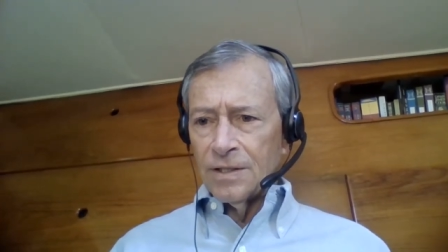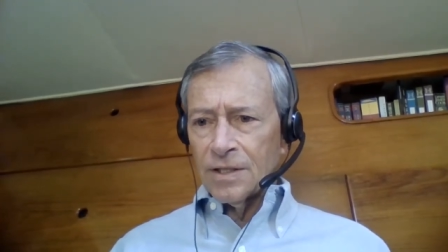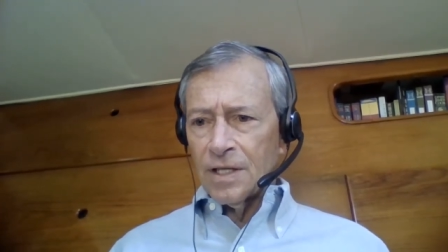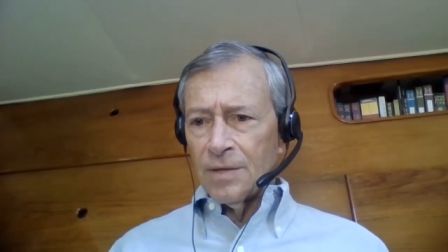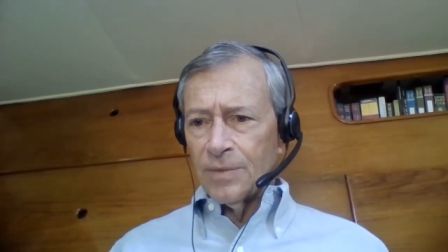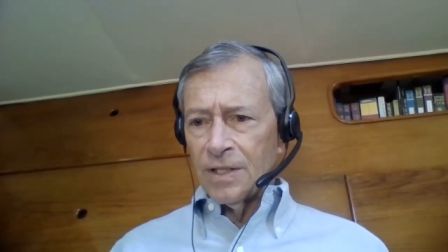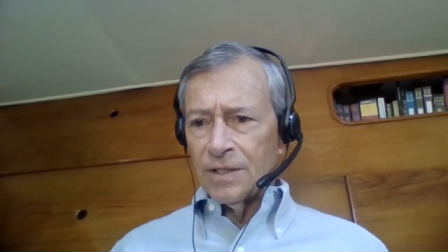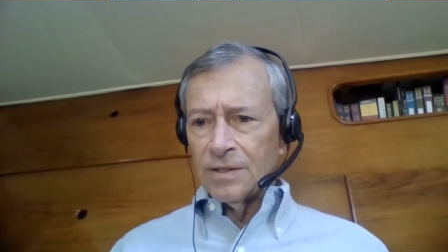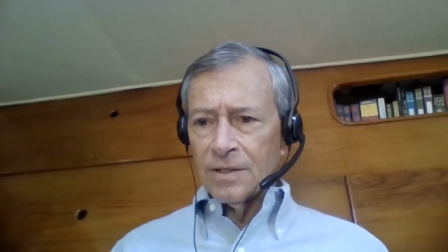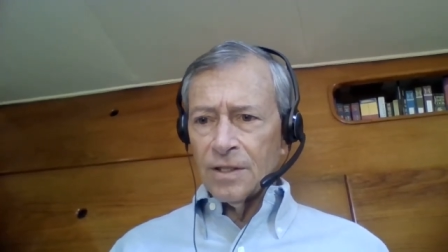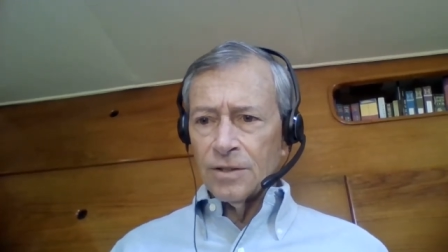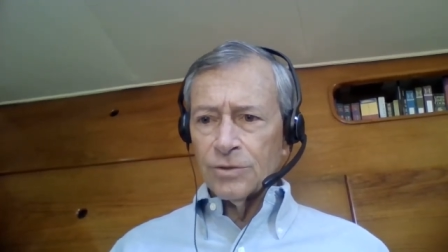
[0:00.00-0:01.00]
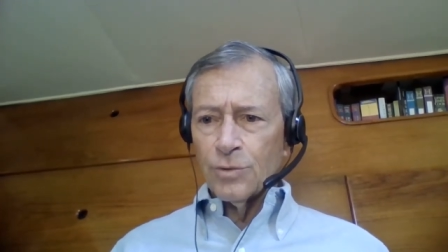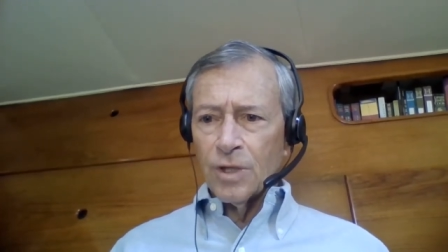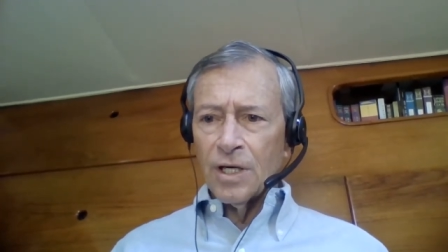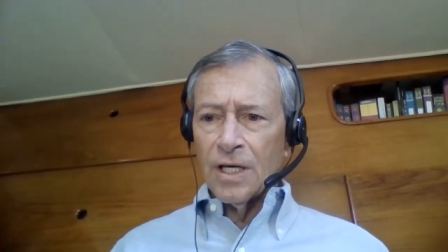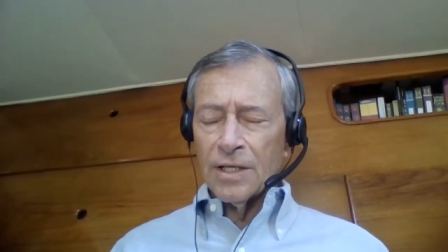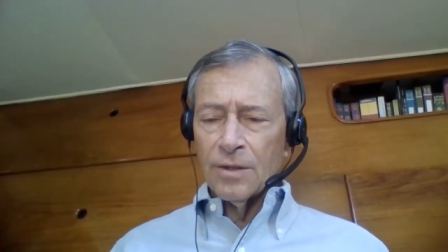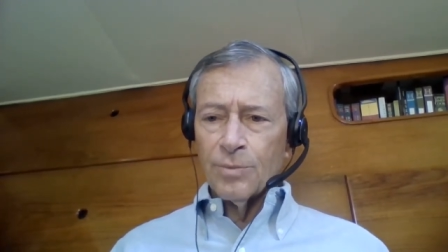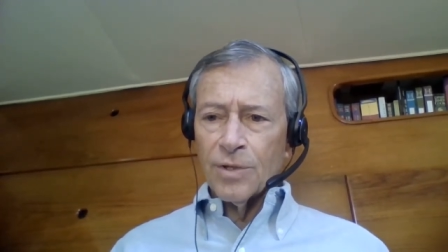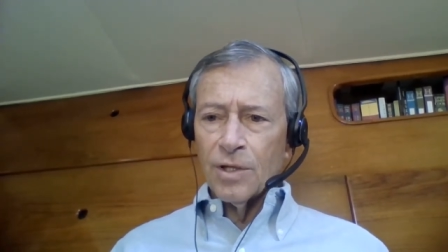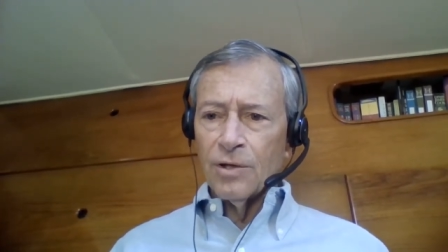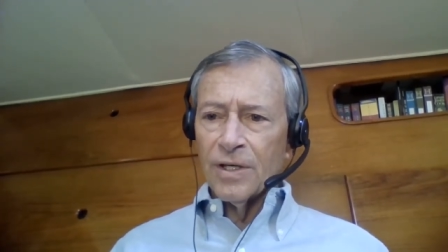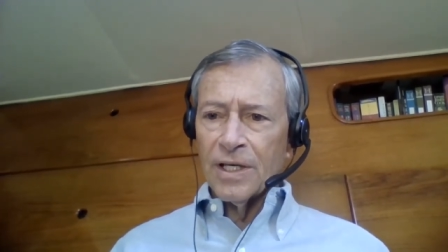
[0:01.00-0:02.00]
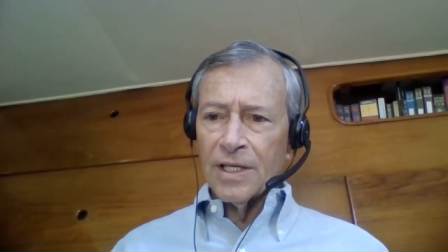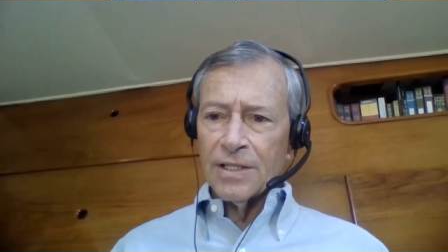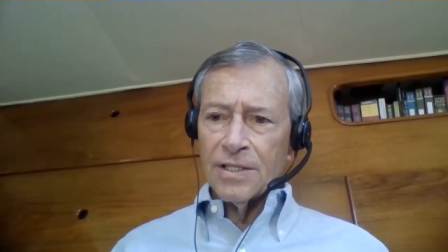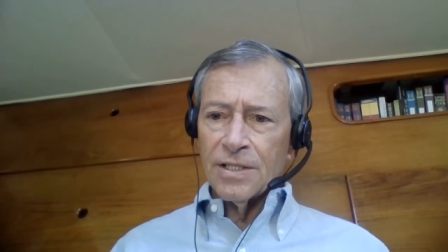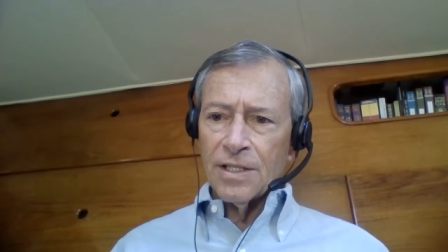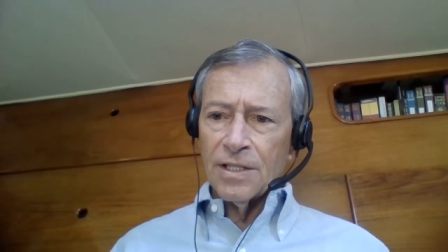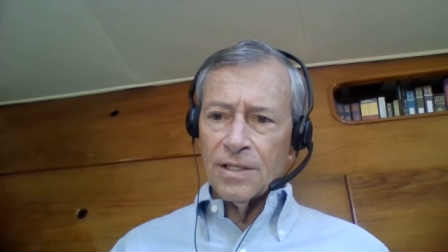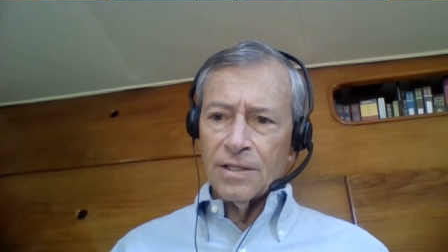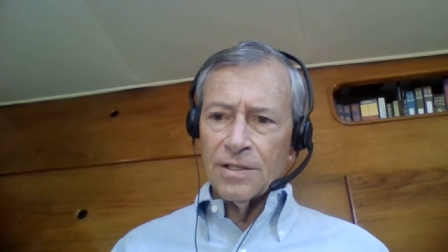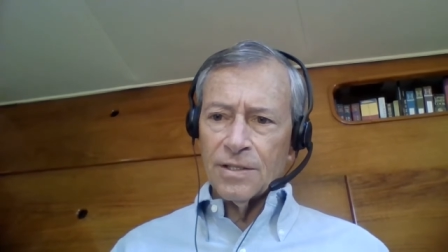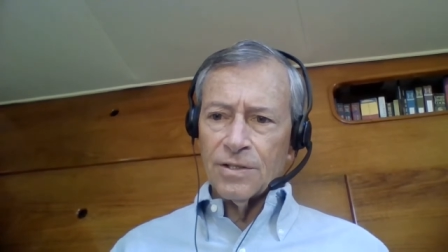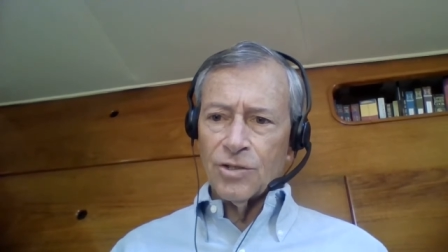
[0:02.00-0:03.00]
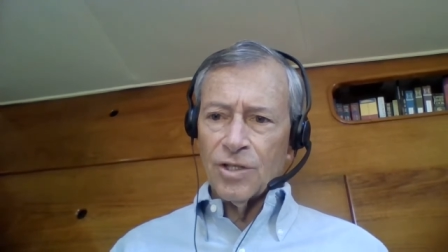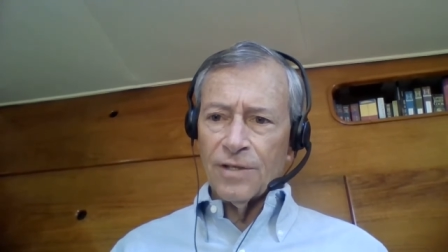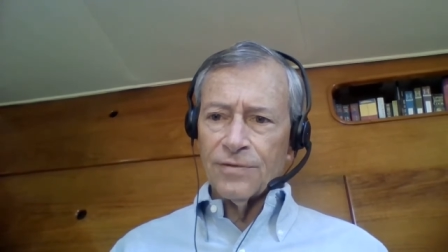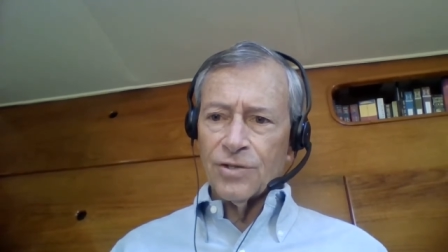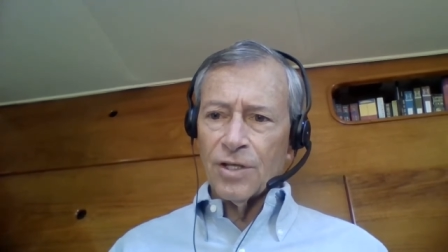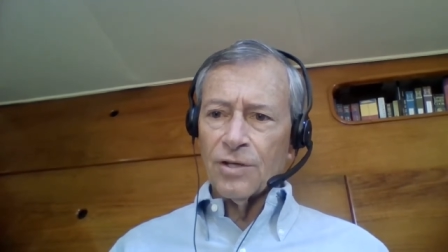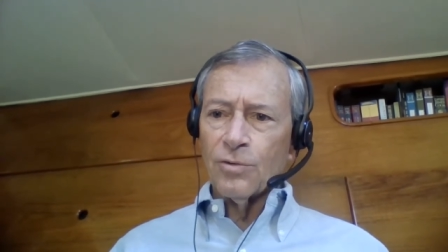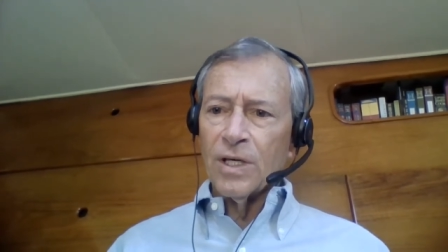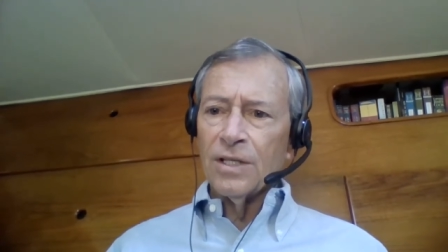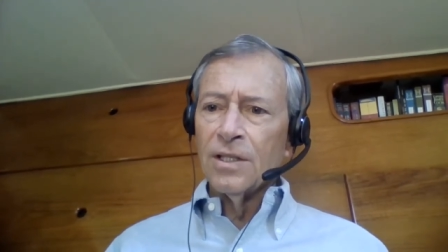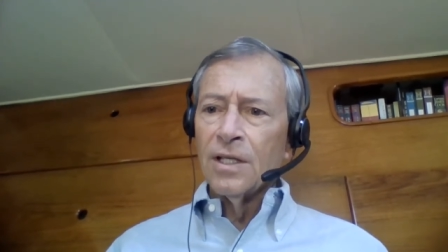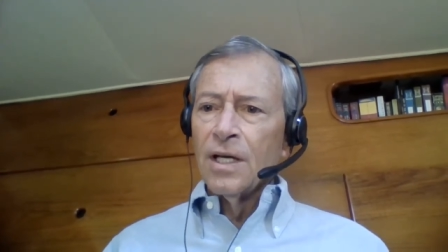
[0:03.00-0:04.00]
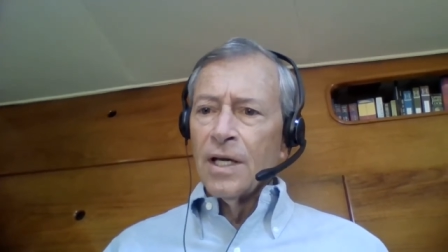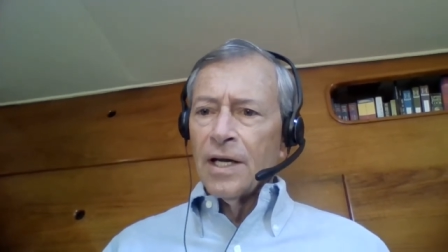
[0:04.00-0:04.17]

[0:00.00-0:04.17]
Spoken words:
His company calls Regatta Pro, and I could see, this is Jeff Zarwell,